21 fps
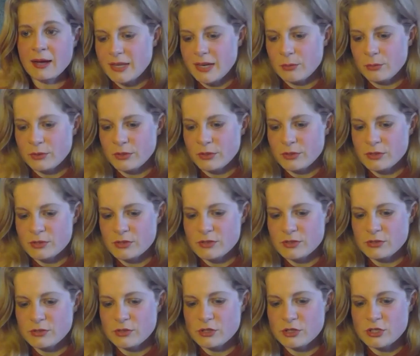That
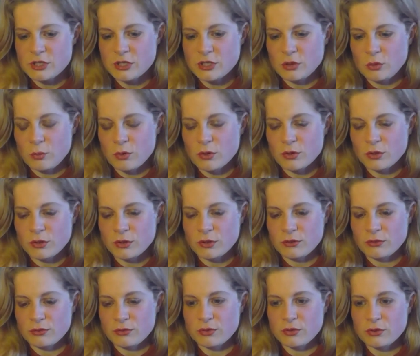was just in the world
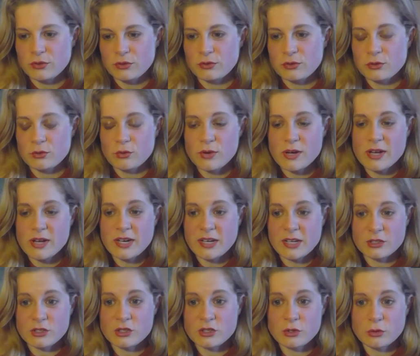of
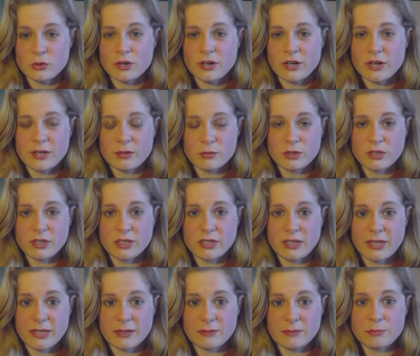creating a story and
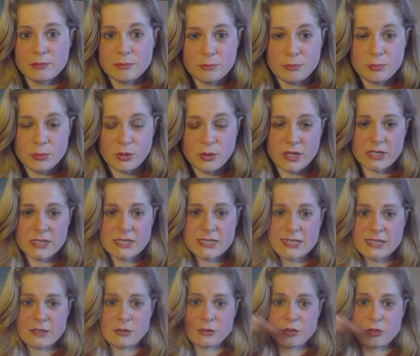really like putting
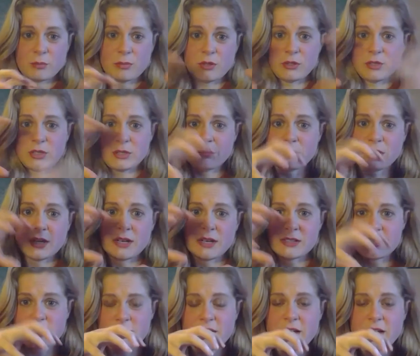together the building
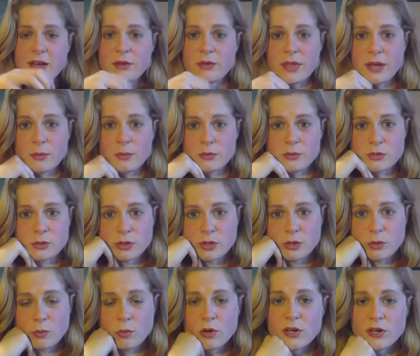blocks of how that was
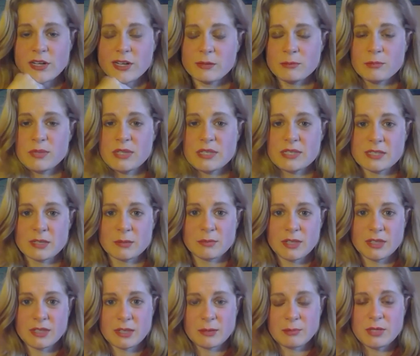going to work and be
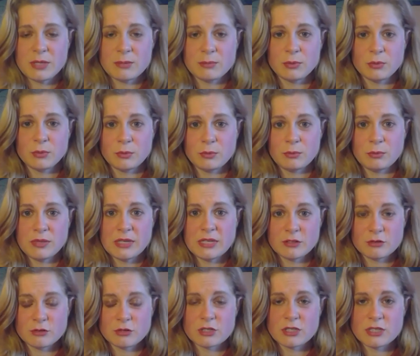something that people would
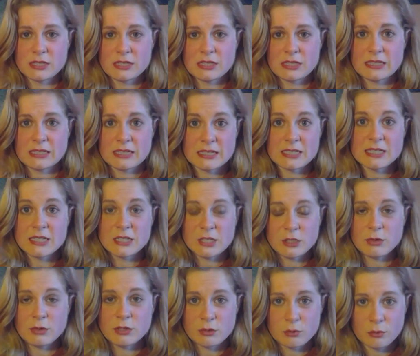be interested in
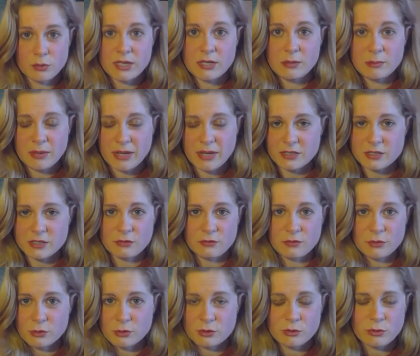continuing to read past
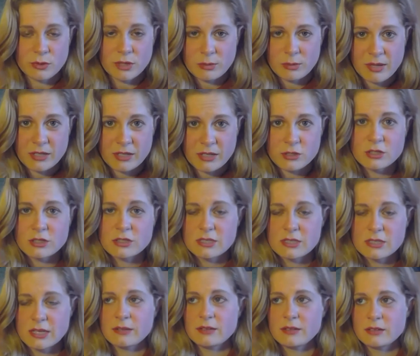the first 20
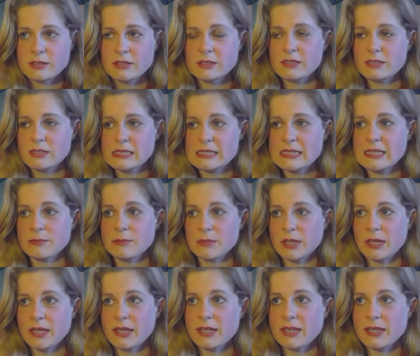pages. That
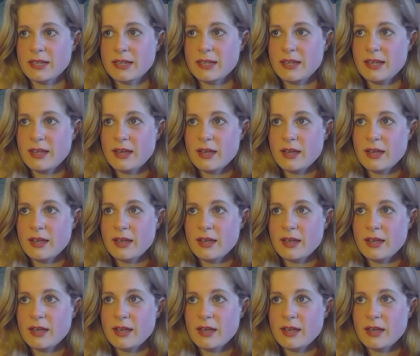seemed like